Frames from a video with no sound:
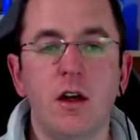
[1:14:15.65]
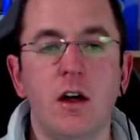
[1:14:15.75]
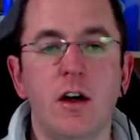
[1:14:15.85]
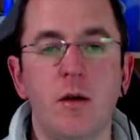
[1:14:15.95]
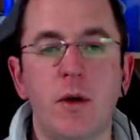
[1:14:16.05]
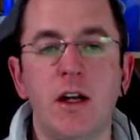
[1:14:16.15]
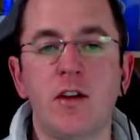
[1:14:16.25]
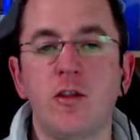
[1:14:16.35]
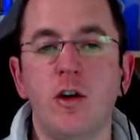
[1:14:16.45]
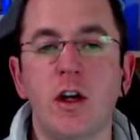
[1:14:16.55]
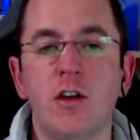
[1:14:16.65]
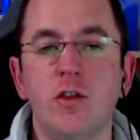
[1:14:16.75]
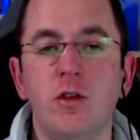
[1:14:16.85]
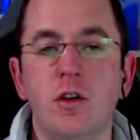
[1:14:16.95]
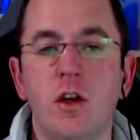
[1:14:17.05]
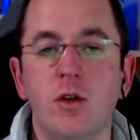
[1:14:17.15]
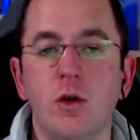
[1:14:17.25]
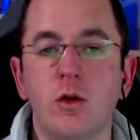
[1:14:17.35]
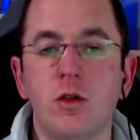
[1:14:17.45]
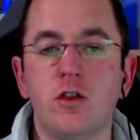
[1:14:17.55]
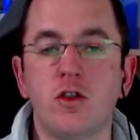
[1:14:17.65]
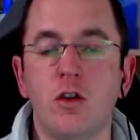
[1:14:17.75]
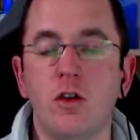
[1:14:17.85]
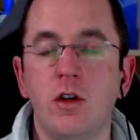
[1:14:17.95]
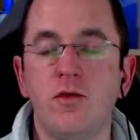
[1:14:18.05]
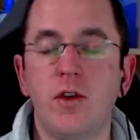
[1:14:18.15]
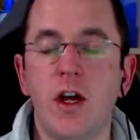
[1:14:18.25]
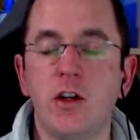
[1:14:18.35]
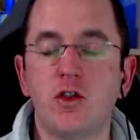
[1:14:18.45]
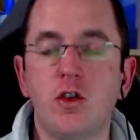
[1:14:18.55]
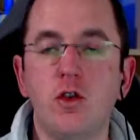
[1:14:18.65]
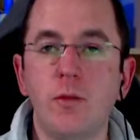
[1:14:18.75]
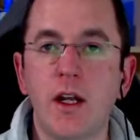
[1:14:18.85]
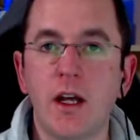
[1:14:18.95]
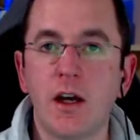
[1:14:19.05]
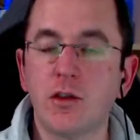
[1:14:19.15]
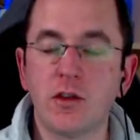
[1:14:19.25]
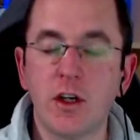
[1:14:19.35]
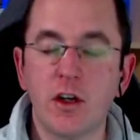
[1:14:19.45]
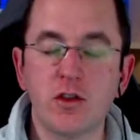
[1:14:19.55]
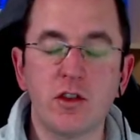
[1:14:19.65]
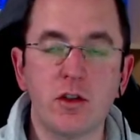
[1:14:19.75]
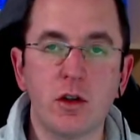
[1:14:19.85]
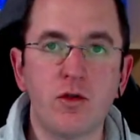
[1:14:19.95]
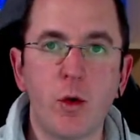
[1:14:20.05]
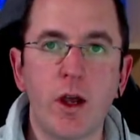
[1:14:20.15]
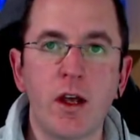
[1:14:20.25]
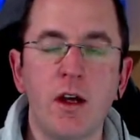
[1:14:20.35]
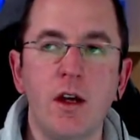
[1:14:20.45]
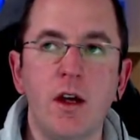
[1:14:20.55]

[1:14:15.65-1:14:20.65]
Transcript: And as long as you don't join fetch too many associations in your query,